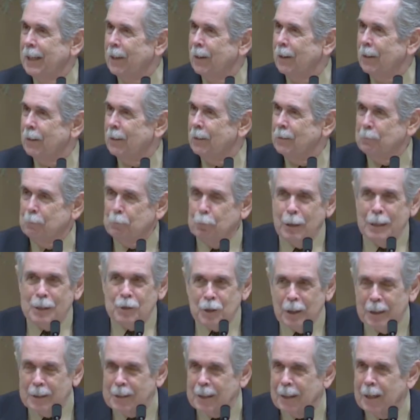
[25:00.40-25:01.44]
are
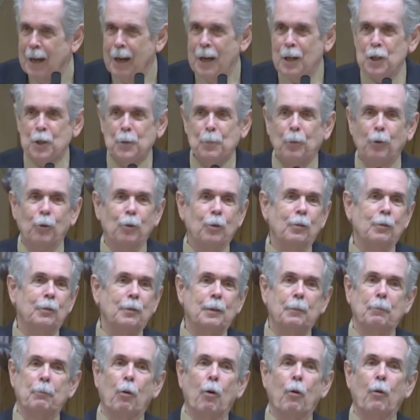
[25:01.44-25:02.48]
preaching the gospel,
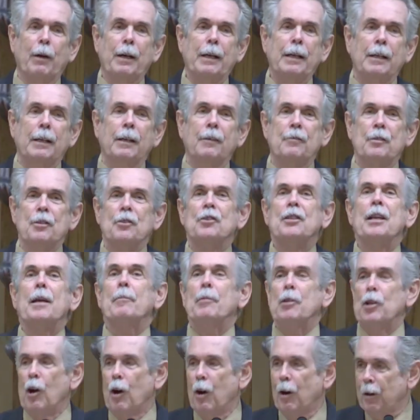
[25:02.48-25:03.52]
the point of the
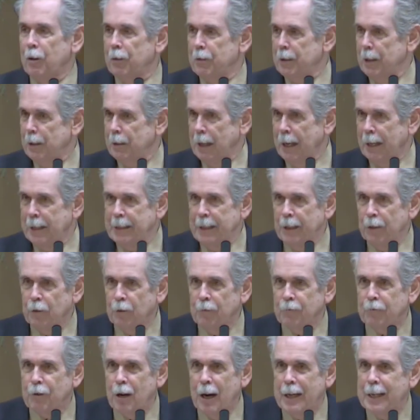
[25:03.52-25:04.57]
seminar that I did on
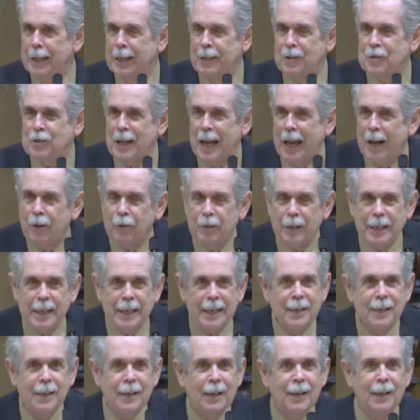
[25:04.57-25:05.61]
Friday and
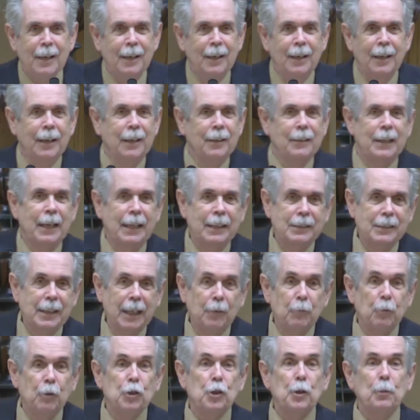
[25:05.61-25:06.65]
Saturday. Uh, they
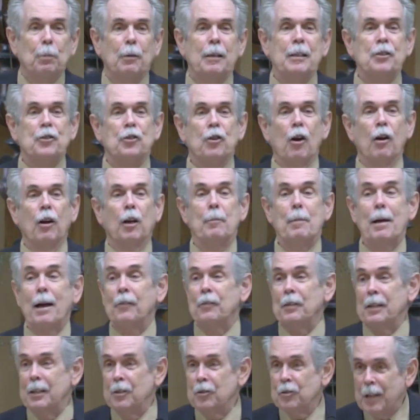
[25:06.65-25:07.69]
said, Would you please talk about
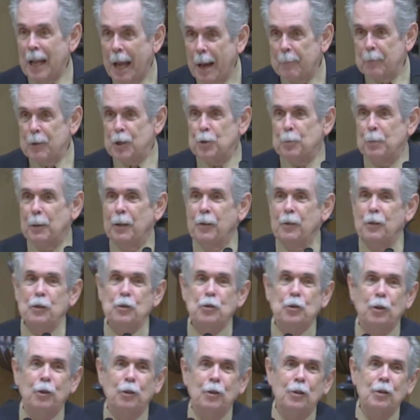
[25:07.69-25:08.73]
the establishment of the
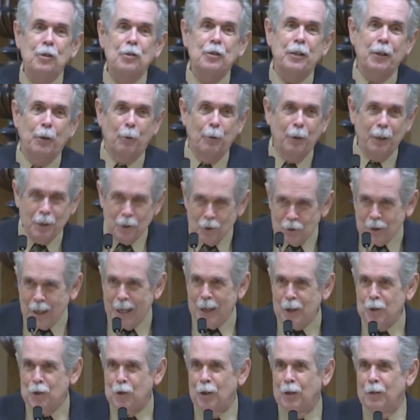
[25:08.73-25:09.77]
church, the
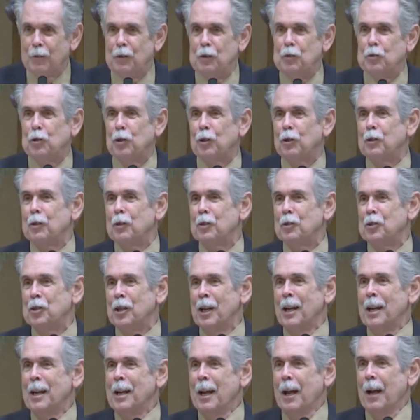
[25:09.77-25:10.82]
organization of the church,
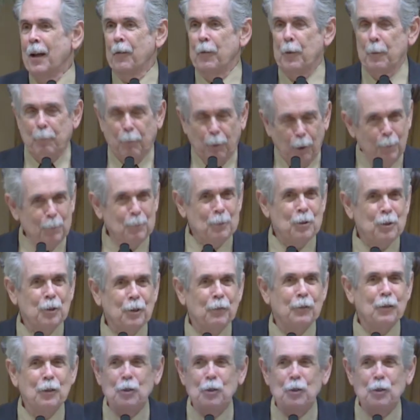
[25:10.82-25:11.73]
uh, the purpose of the